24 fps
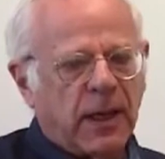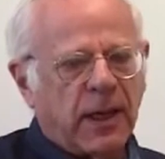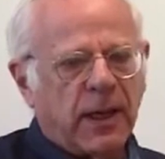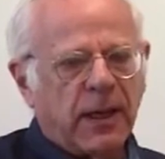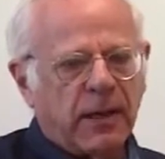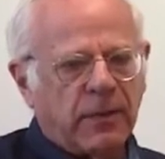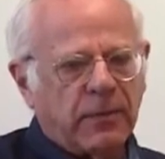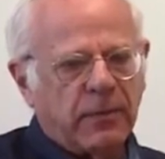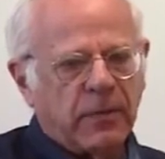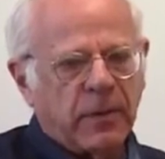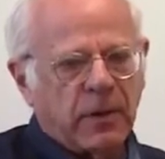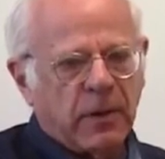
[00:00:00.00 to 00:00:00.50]

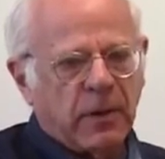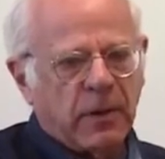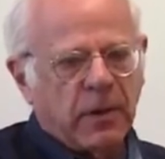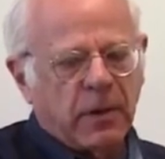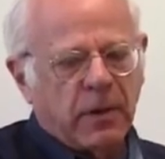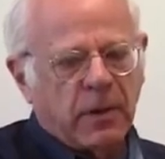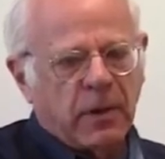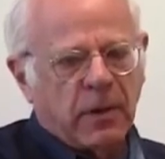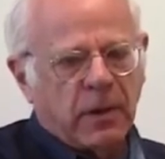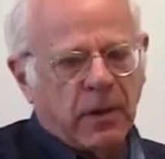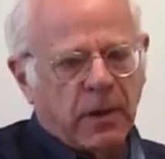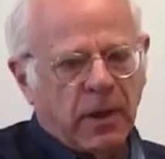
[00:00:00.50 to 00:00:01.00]
um,
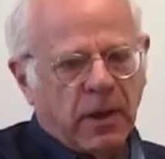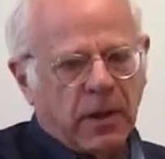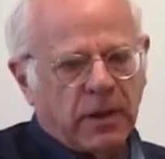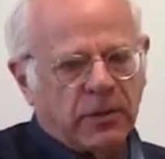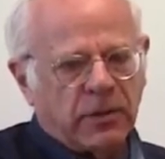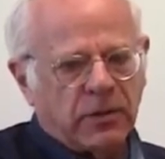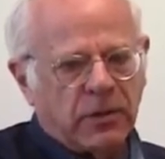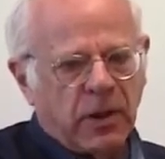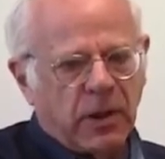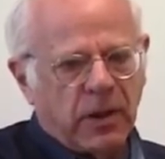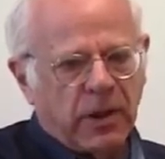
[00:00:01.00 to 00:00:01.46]
a,